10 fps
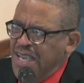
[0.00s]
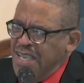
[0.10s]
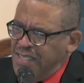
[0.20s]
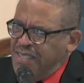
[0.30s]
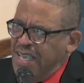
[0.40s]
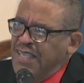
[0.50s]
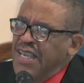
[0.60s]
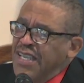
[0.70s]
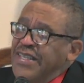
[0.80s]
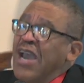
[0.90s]
He said,
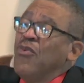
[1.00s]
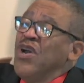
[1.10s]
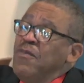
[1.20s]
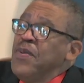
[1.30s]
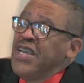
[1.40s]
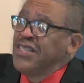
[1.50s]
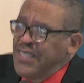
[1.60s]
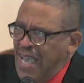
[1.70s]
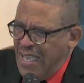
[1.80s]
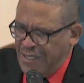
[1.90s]
there will be a
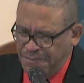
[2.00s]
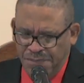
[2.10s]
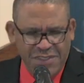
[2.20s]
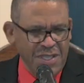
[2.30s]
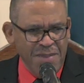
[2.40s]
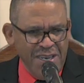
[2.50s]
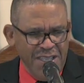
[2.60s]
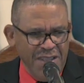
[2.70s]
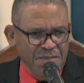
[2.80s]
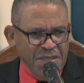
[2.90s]
sign. Somebody
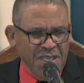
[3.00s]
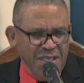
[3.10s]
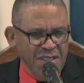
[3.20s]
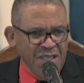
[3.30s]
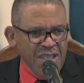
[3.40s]
help me here.